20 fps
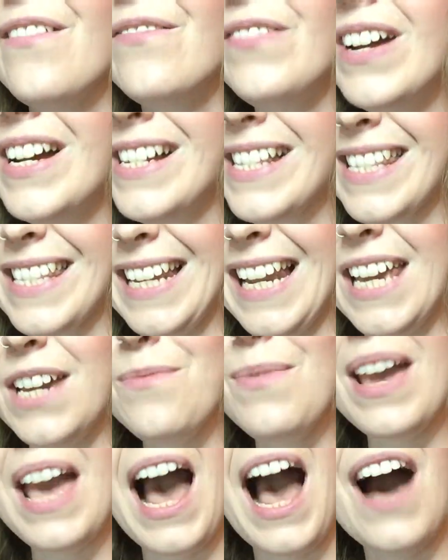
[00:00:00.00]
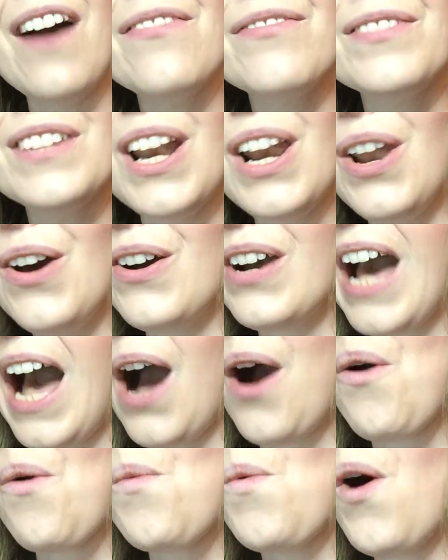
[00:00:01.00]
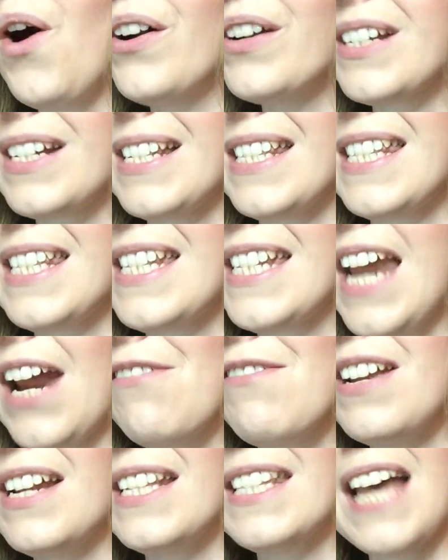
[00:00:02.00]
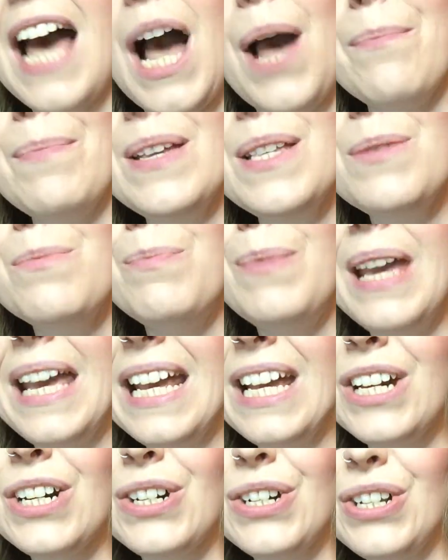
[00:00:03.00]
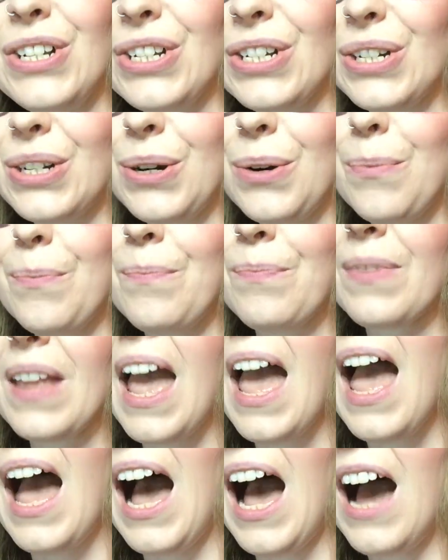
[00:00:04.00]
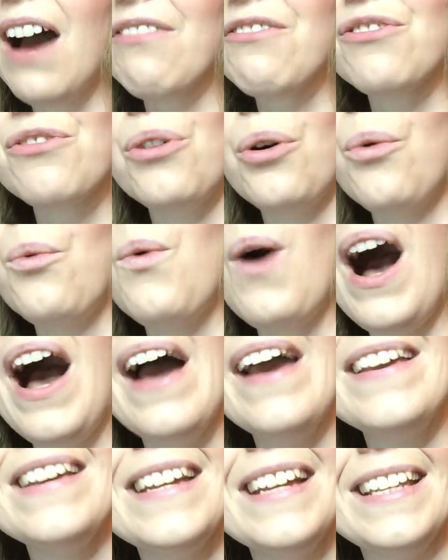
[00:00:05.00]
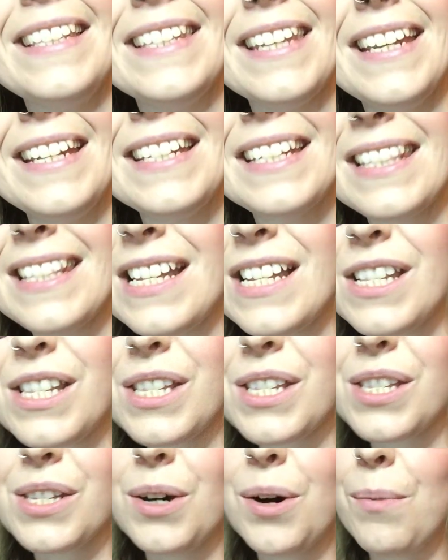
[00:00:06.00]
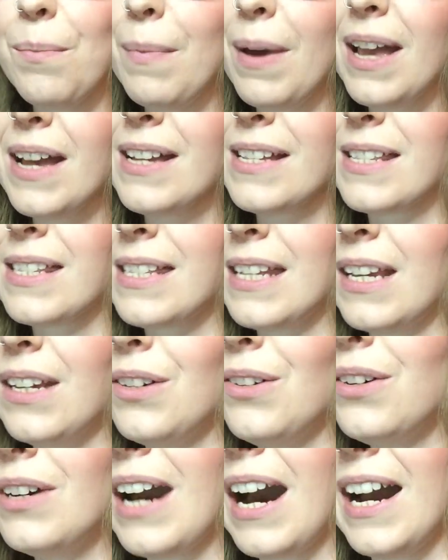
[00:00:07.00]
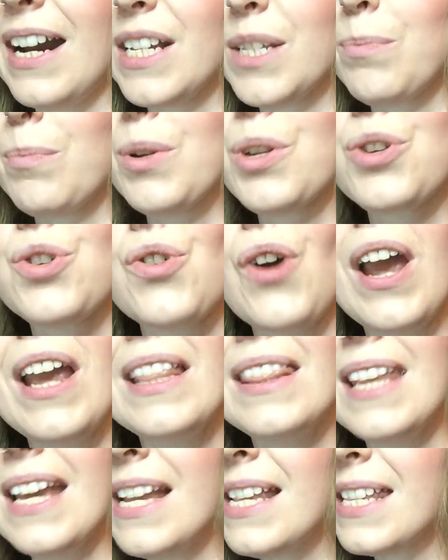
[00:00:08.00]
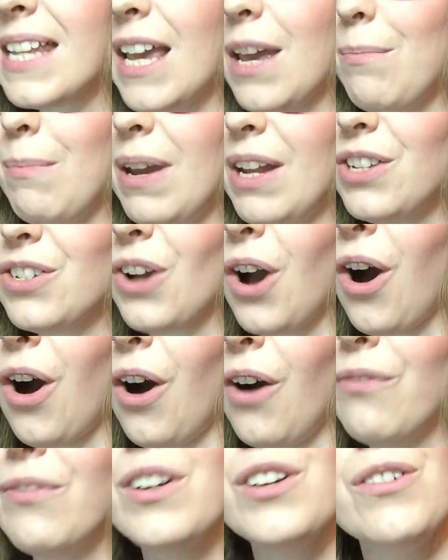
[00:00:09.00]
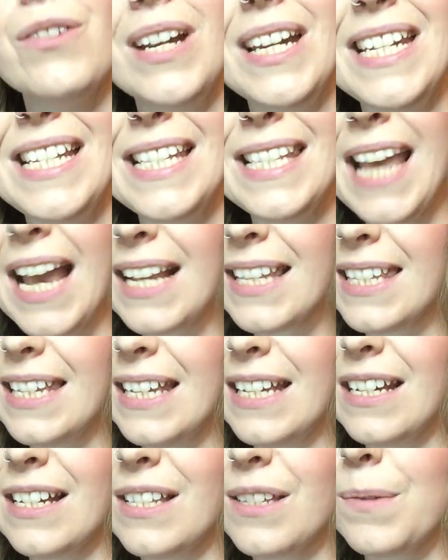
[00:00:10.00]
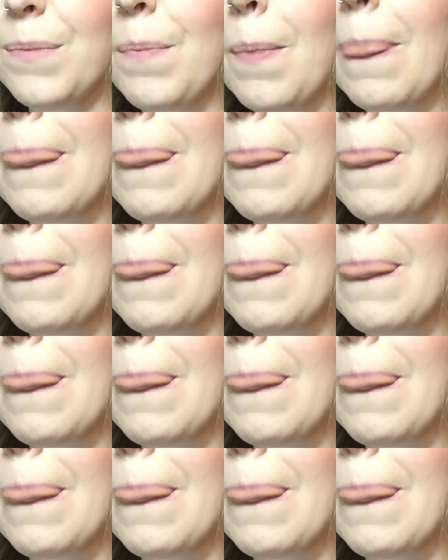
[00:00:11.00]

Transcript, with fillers: Firstly, we have to look at what stereotype is being conjured up. After all, why is it that some single guys portray this image of greedy sex seekers?